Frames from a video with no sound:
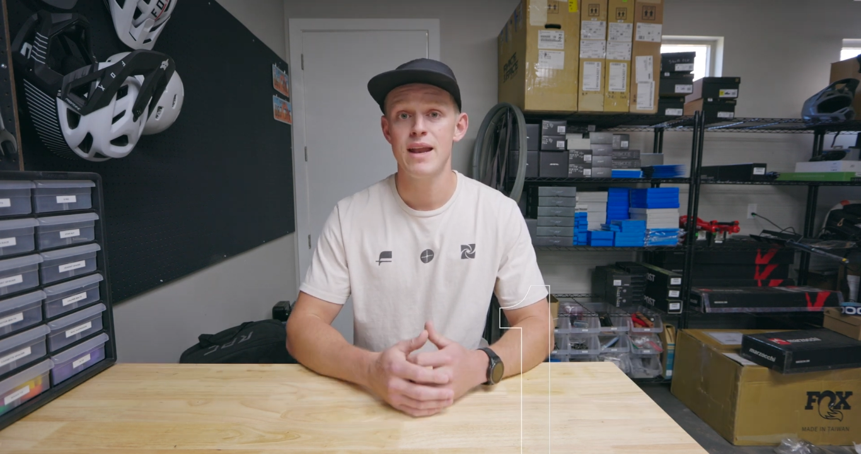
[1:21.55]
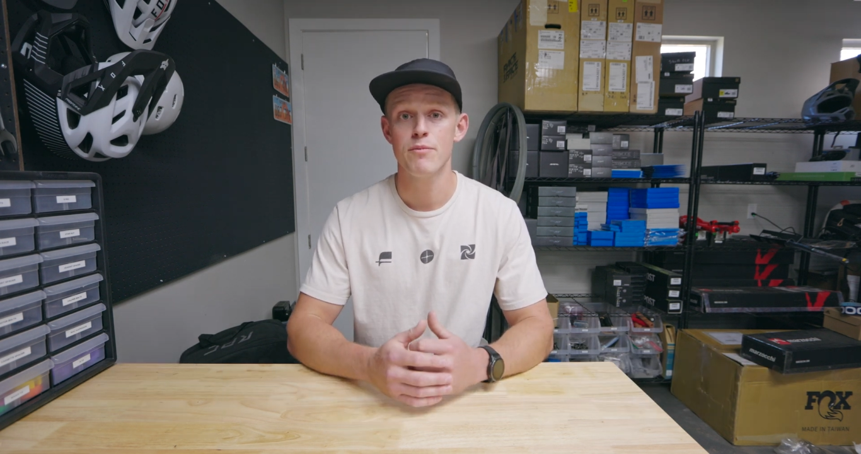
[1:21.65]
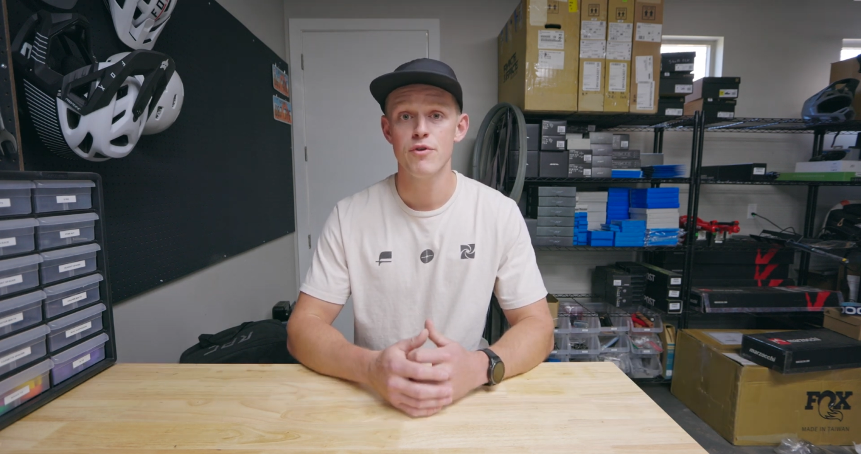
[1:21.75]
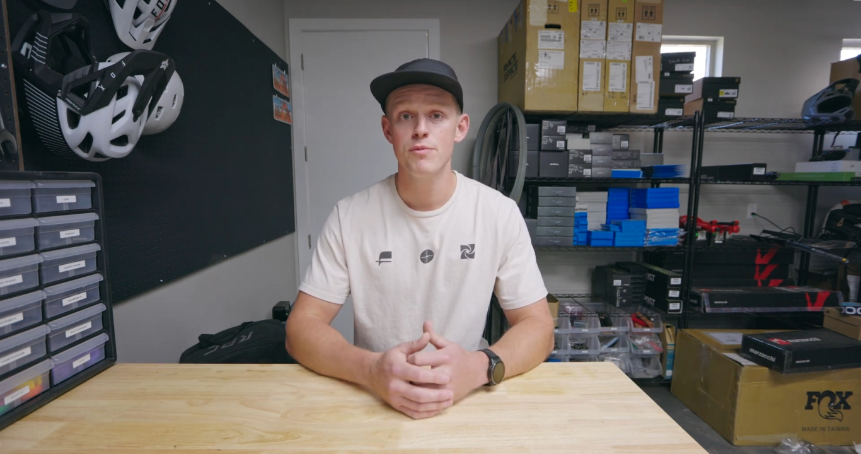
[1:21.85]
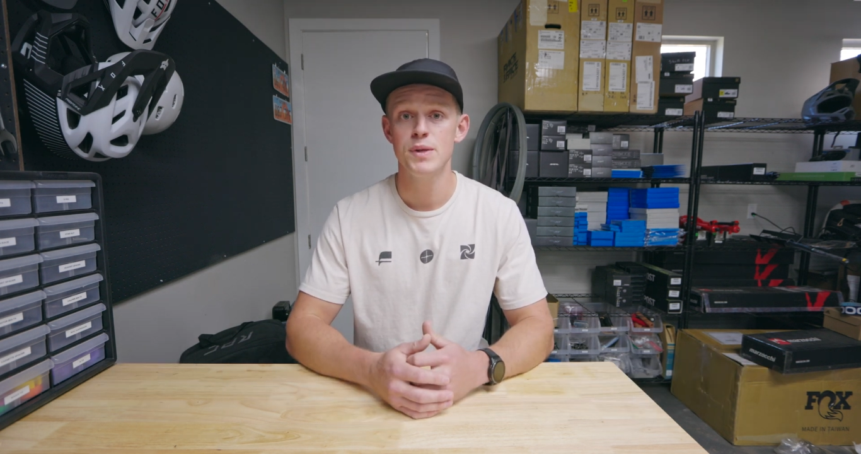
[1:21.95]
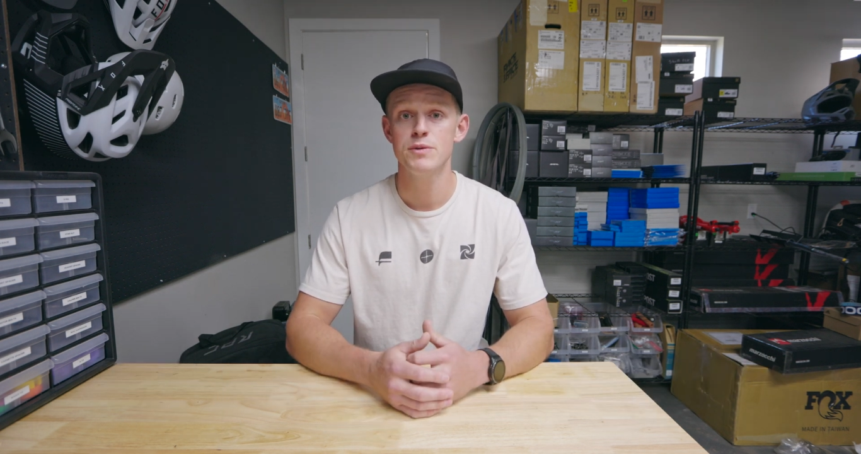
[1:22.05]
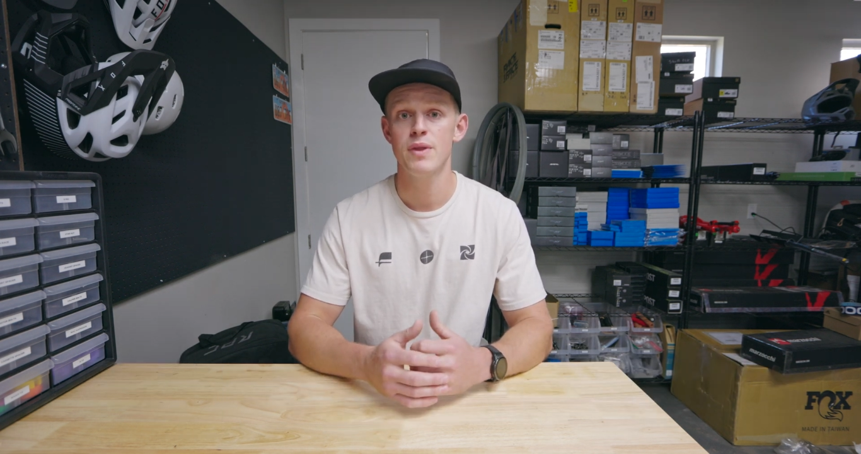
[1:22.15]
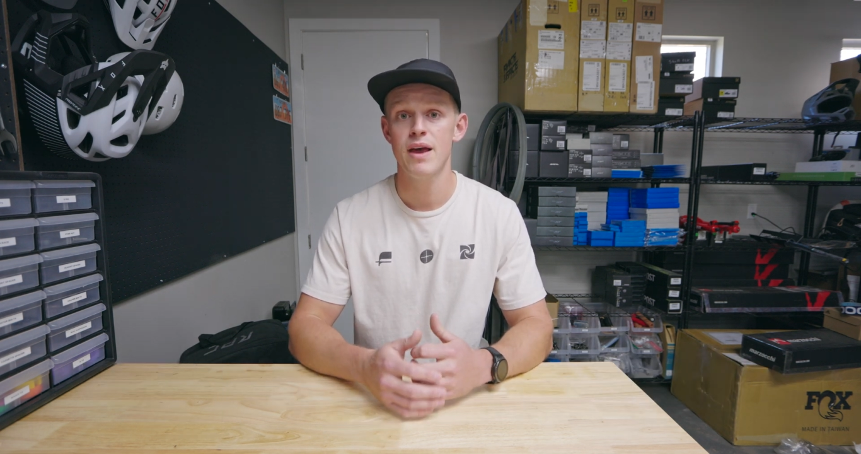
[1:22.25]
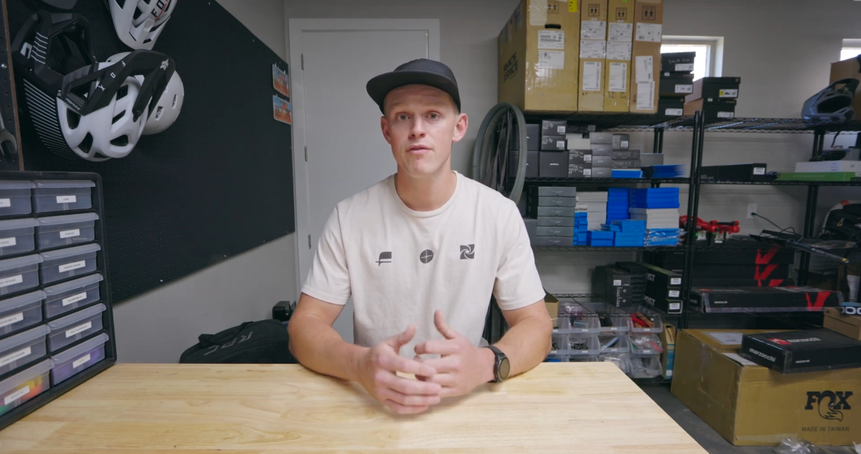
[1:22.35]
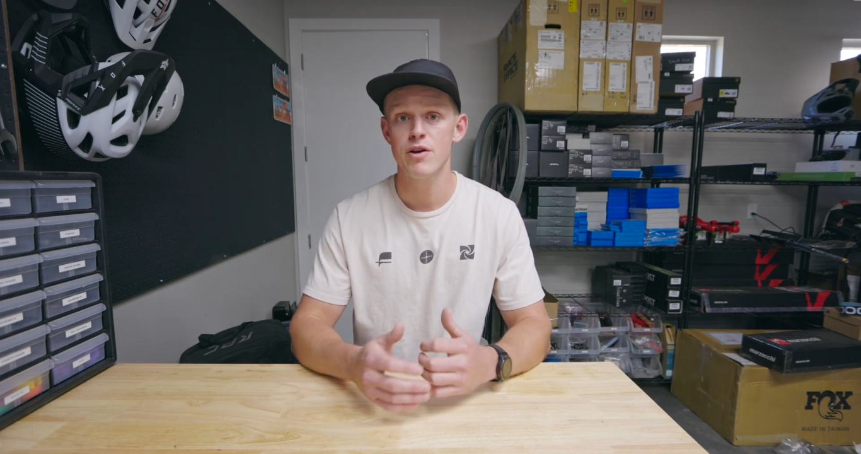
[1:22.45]
improvements
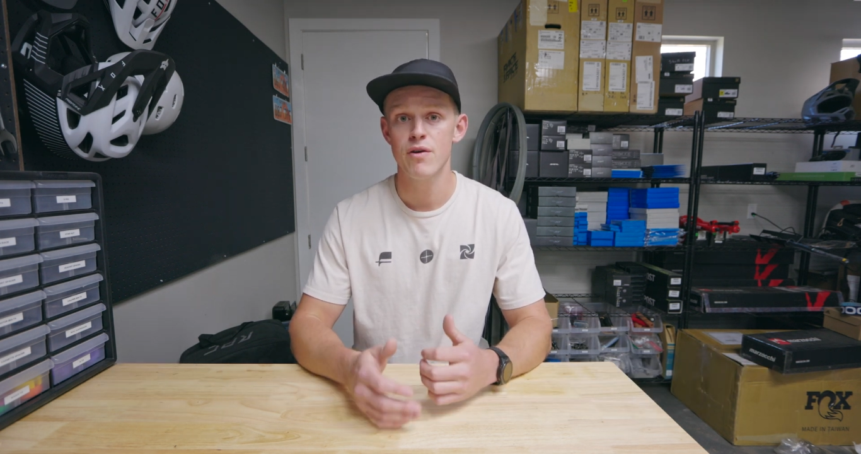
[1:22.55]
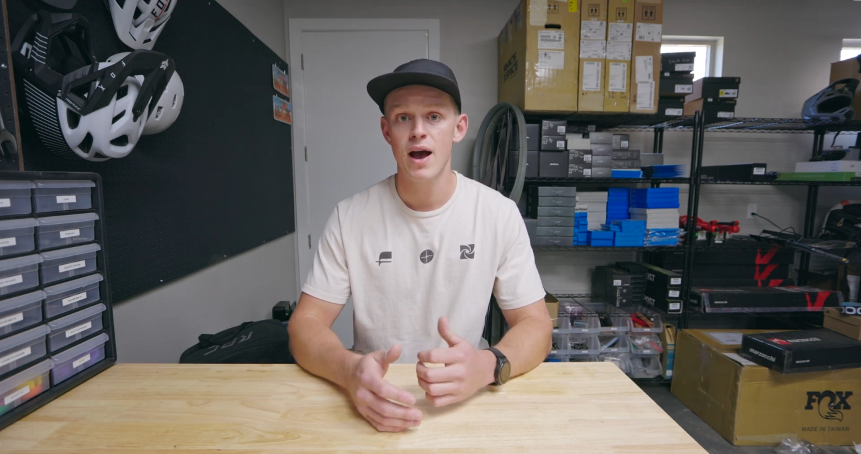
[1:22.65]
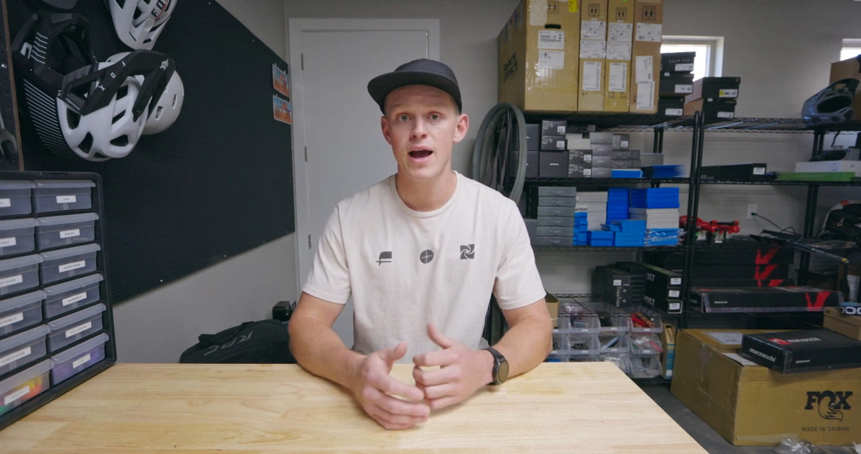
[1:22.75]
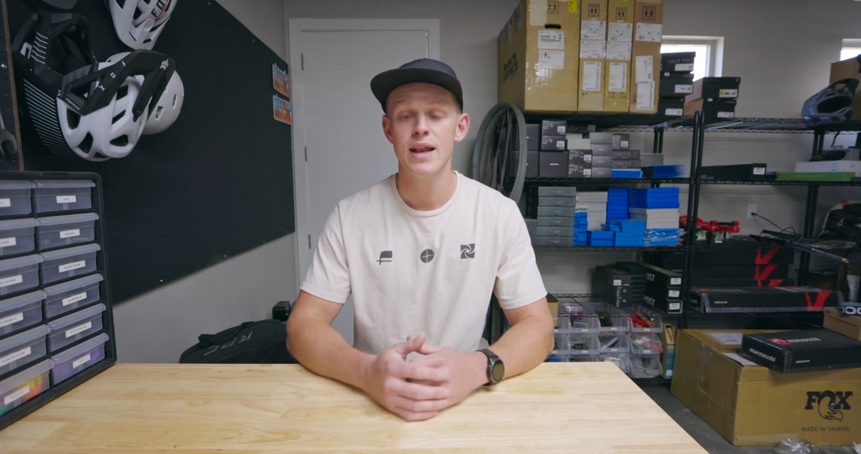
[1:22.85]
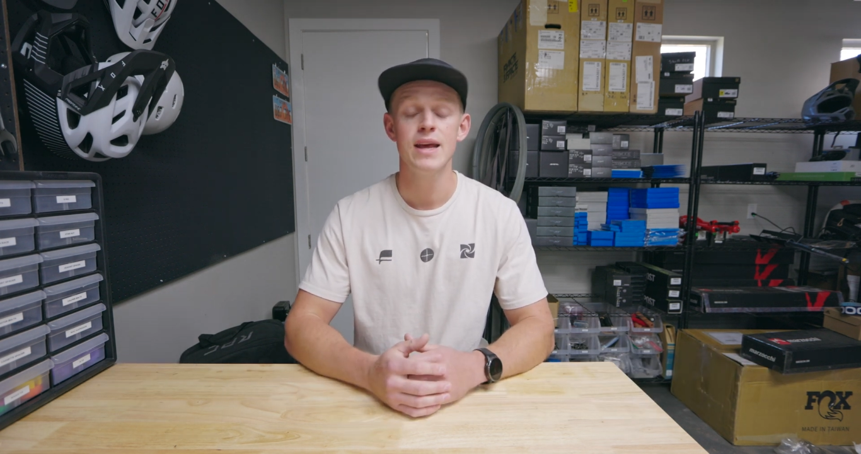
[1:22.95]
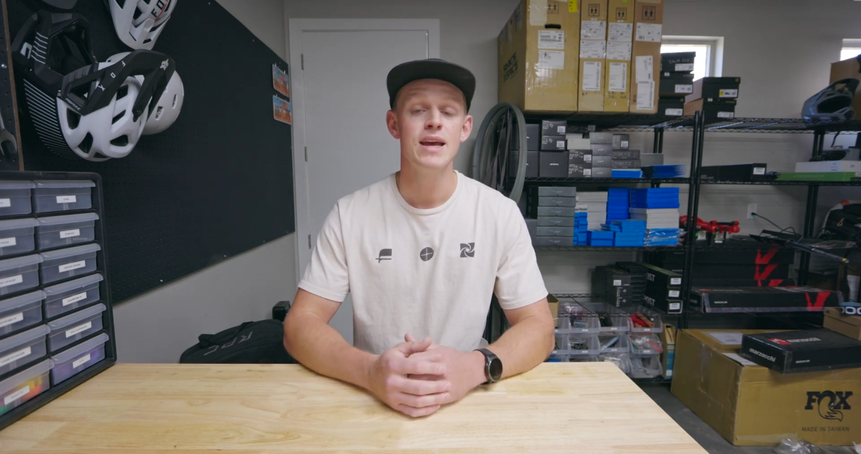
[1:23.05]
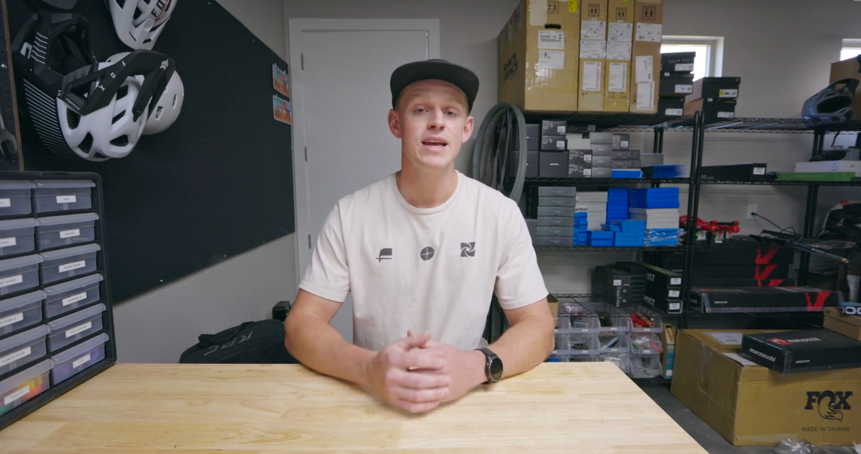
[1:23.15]
with every ride.